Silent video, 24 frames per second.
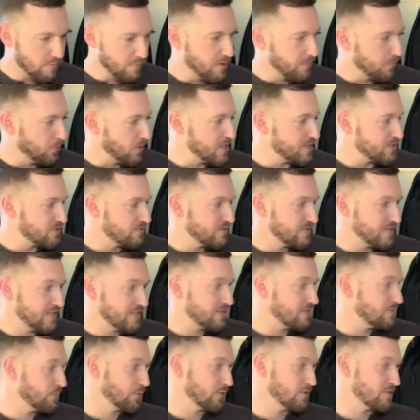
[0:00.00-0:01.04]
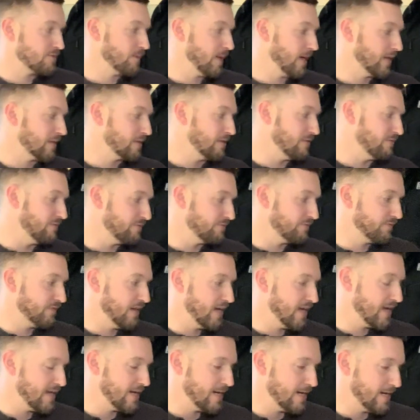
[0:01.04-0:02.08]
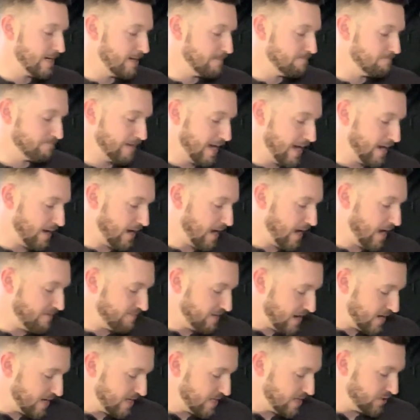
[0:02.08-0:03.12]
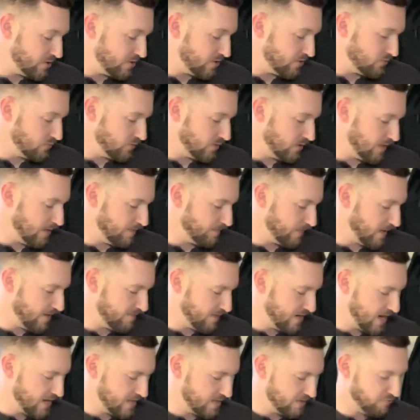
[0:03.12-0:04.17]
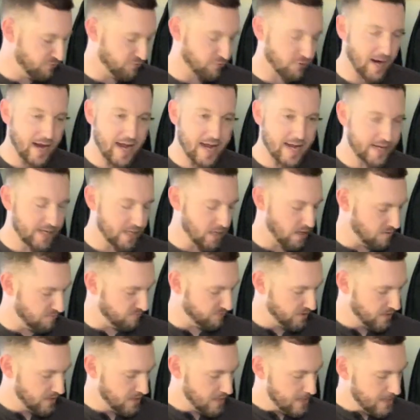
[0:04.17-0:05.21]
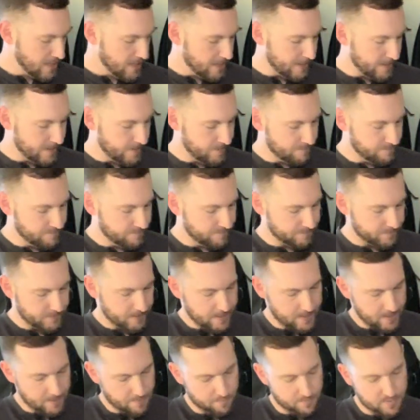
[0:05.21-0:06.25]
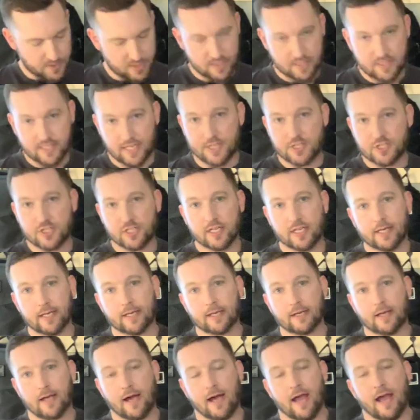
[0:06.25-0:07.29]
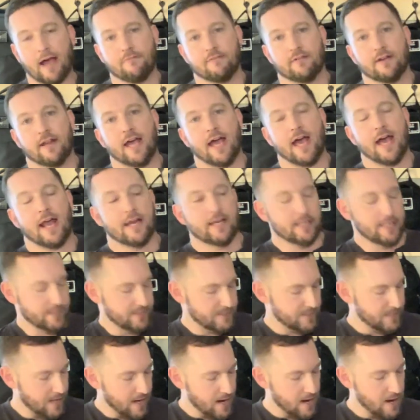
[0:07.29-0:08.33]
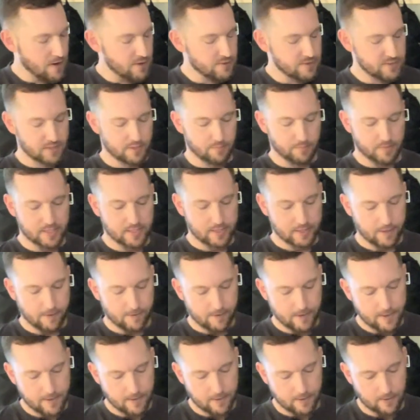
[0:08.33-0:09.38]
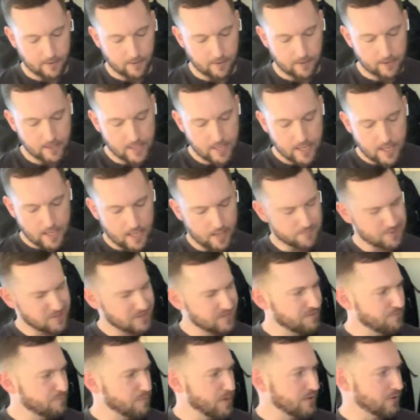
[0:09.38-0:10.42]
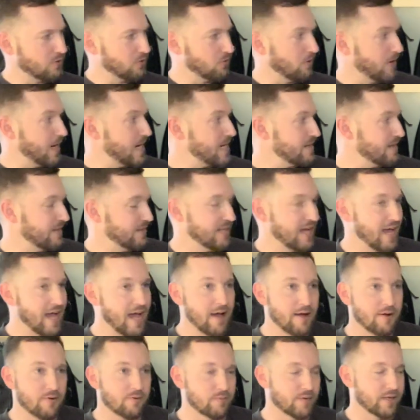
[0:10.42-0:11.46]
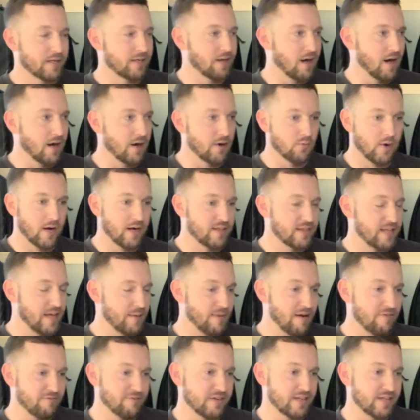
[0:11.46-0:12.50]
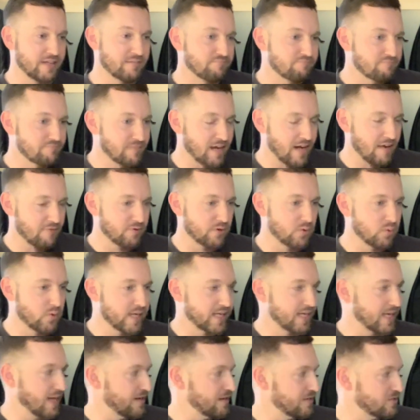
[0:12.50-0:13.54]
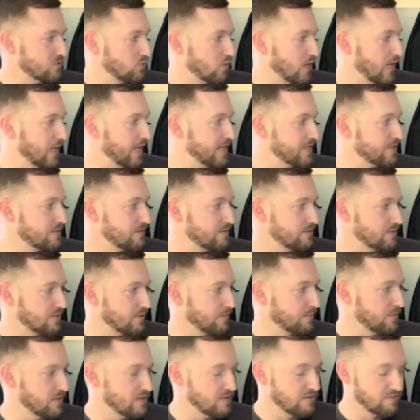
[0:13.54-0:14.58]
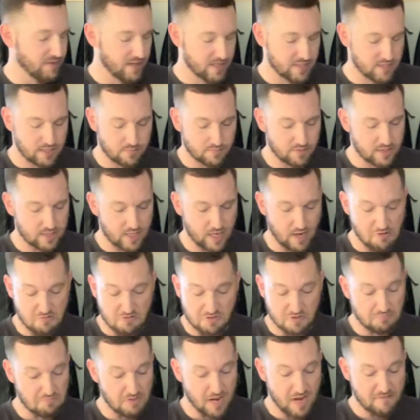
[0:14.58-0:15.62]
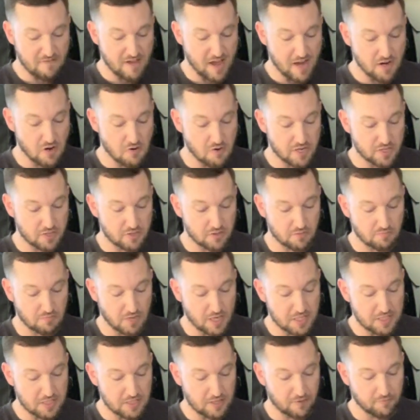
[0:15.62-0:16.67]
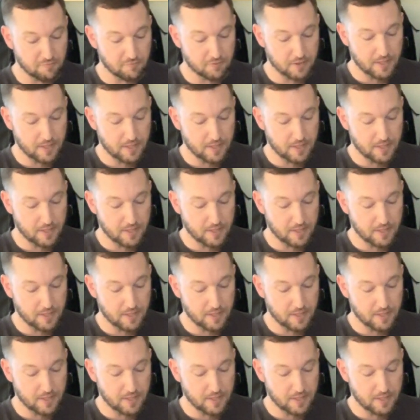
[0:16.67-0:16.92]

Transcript: abrasion resistant perspective, I haven't had any issues with them. I haven't had any fraying of stitching. I haven't had any tears in the material. So they've been great in that regard, wearing them every weekend as well as to some of the events themselves. I've had no issues myself with